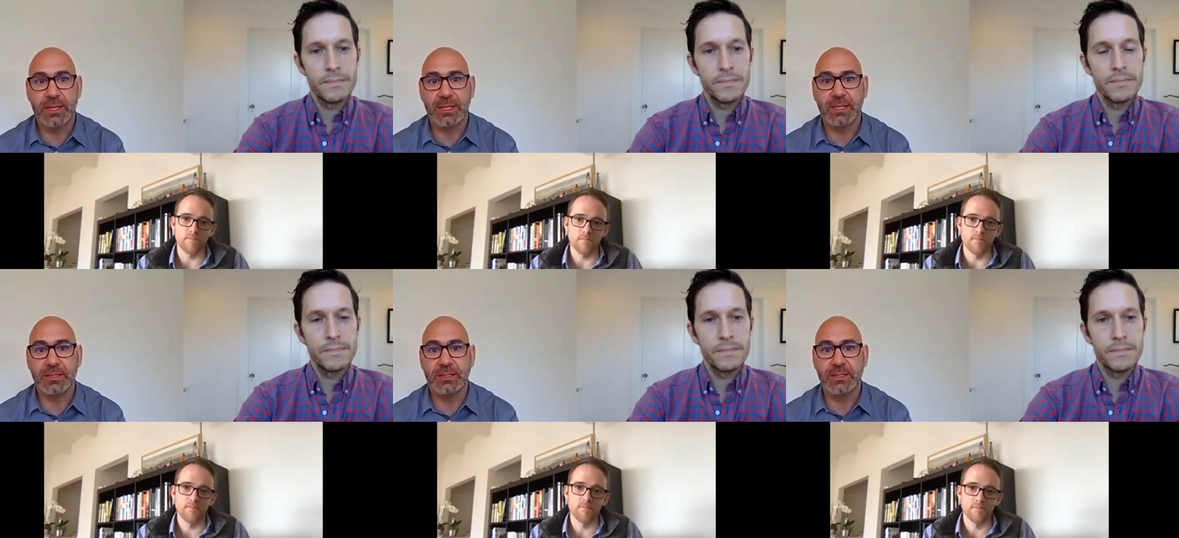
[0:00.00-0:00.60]
Speaker 1: think
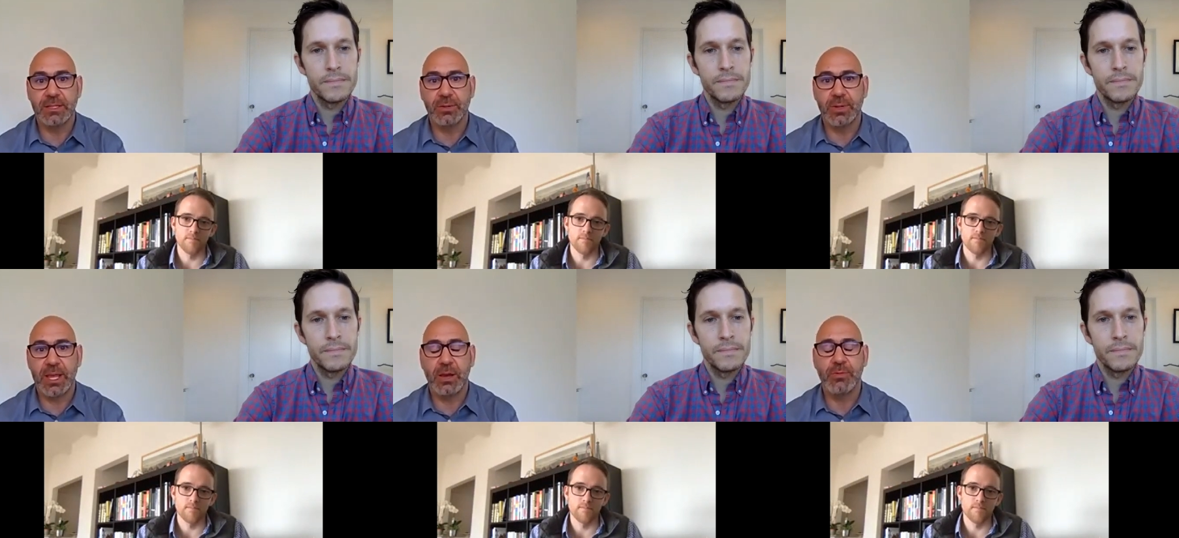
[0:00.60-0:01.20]
you know,
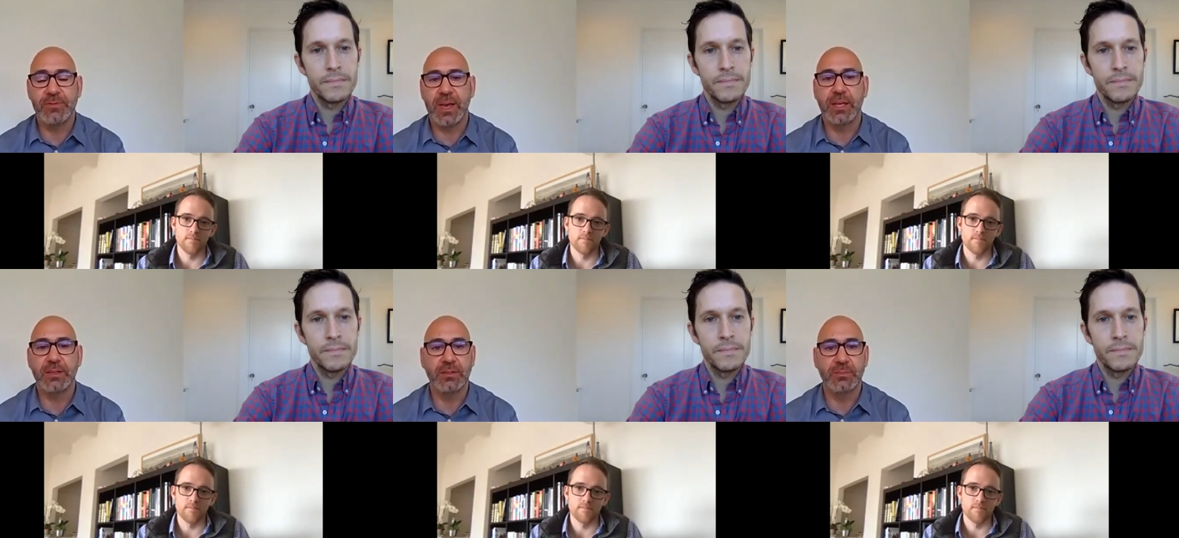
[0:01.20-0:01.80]
and how we
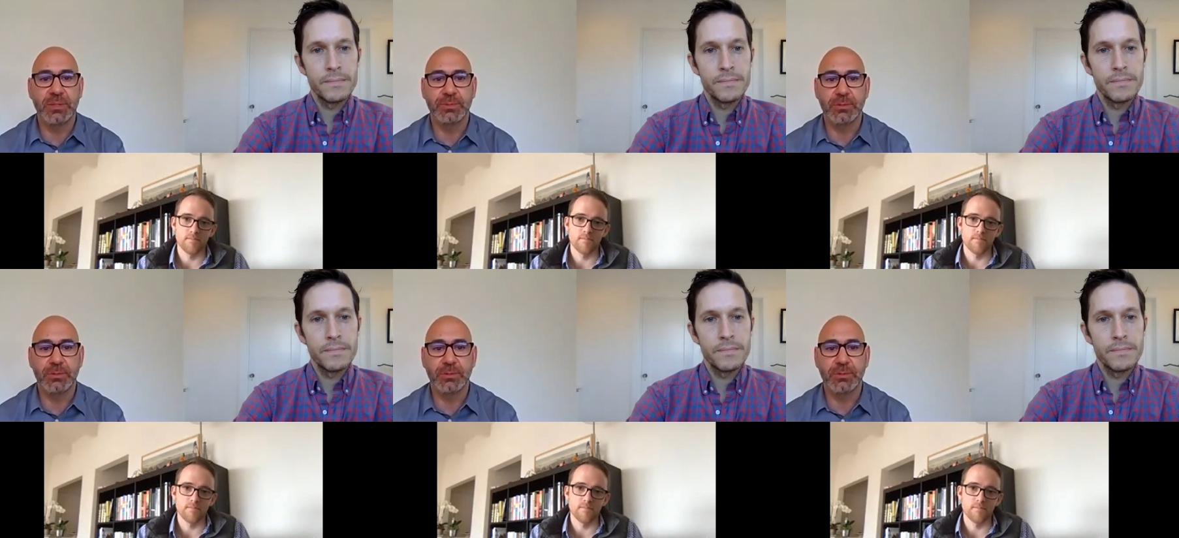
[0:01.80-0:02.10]
value the people